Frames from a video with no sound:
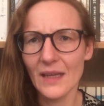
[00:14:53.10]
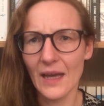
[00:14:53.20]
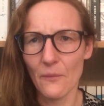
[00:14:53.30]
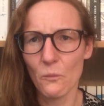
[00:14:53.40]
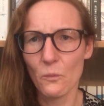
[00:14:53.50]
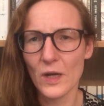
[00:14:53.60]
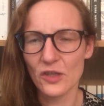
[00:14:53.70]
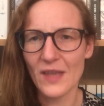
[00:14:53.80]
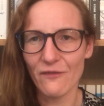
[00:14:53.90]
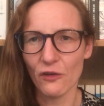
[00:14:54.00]
um,
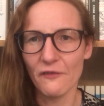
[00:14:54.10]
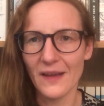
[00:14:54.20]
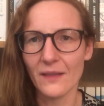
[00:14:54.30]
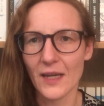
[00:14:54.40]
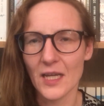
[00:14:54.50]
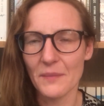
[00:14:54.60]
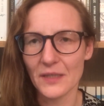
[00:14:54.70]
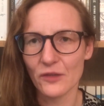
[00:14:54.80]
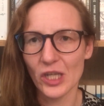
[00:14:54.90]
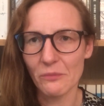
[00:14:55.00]
which therefore felt like a bit
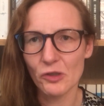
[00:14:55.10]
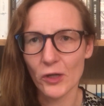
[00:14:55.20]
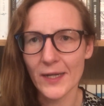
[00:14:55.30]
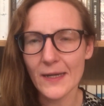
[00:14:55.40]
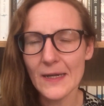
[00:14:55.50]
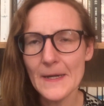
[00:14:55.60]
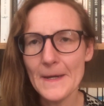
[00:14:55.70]
of a cheap trick.